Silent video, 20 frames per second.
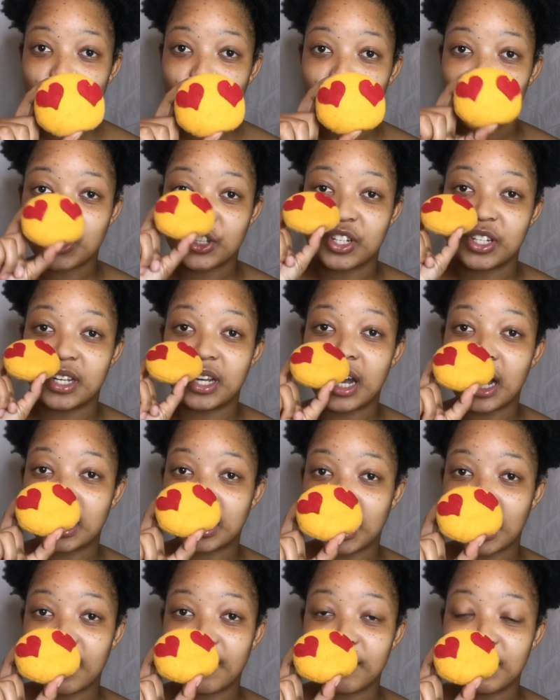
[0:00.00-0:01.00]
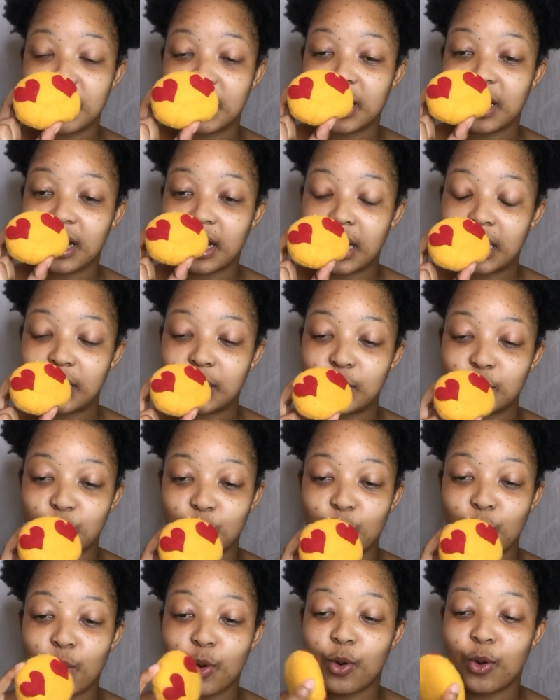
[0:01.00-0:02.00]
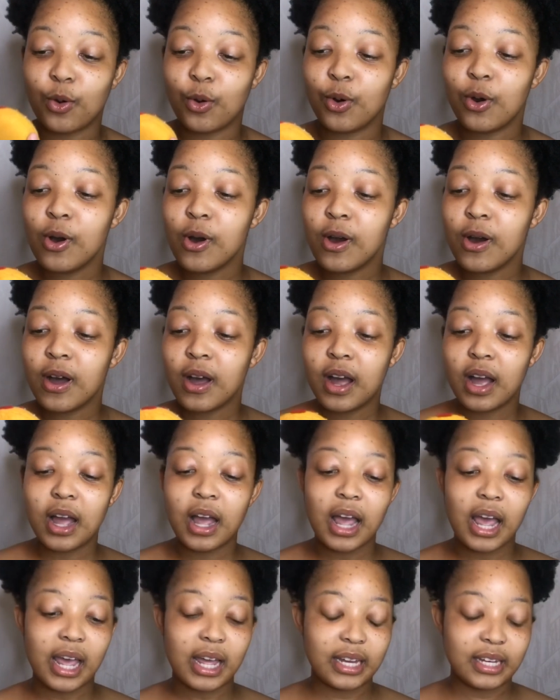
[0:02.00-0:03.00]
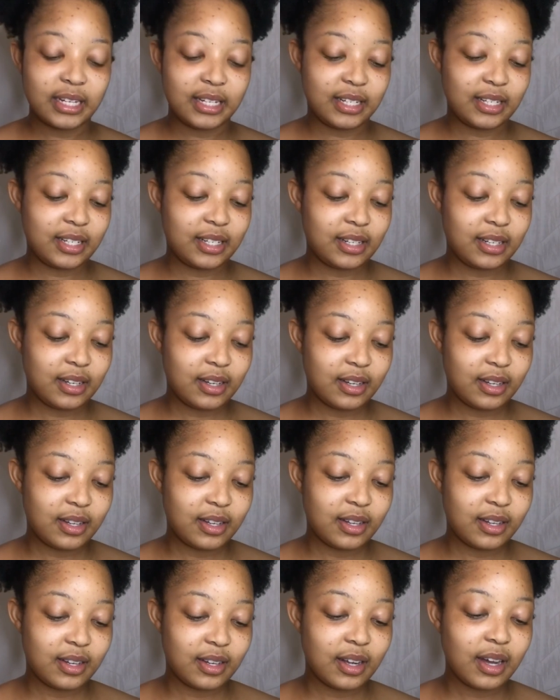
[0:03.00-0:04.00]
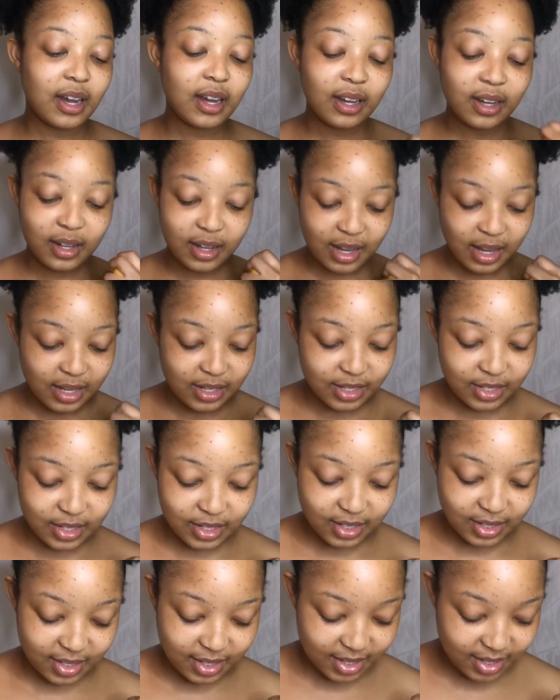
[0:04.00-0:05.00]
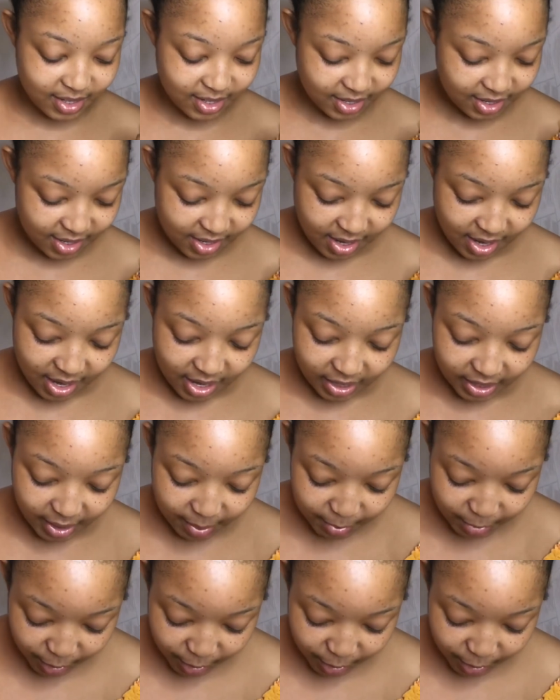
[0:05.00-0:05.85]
She cut everything, and it's just, let me